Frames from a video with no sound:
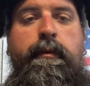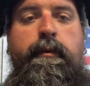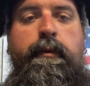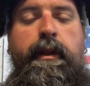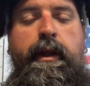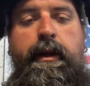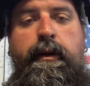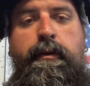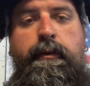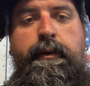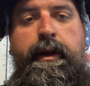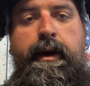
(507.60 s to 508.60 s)
we let it
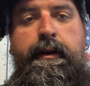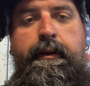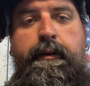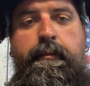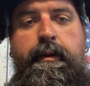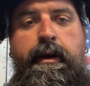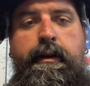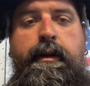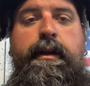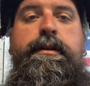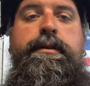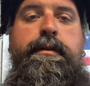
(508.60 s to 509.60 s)
cool down a little bit.
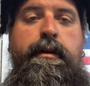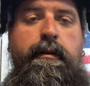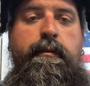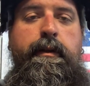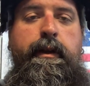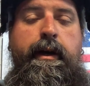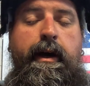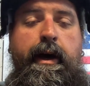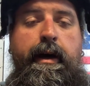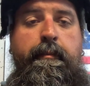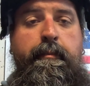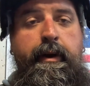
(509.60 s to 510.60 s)
It's still really
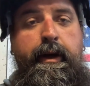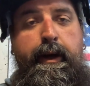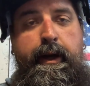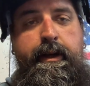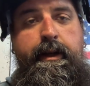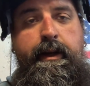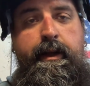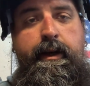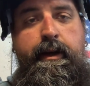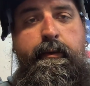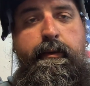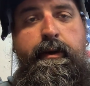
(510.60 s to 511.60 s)
hot, but I did
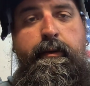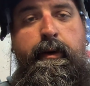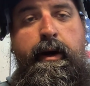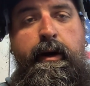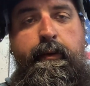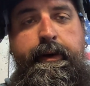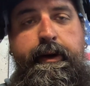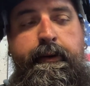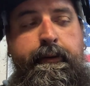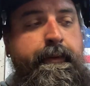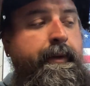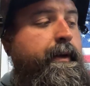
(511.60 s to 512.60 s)
hit it with a wire
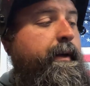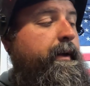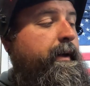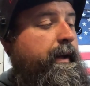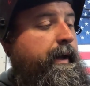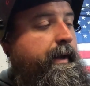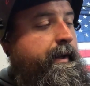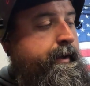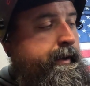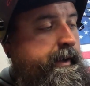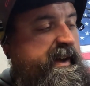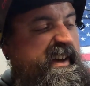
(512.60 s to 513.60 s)
wheel.
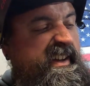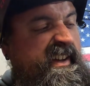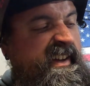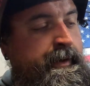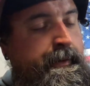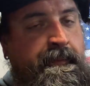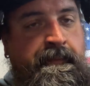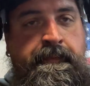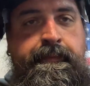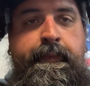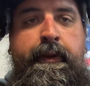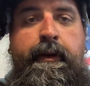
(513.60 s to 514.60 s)
And
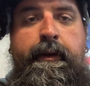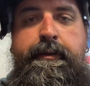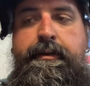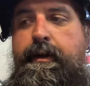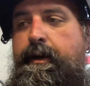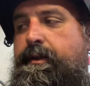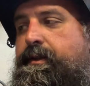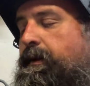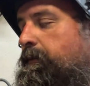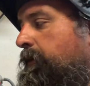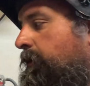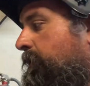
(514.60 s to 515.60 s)
I'll show you
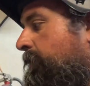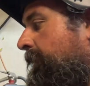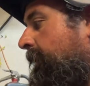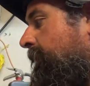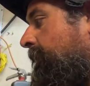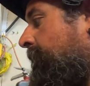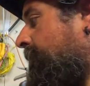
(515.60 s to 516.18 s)
something real quick.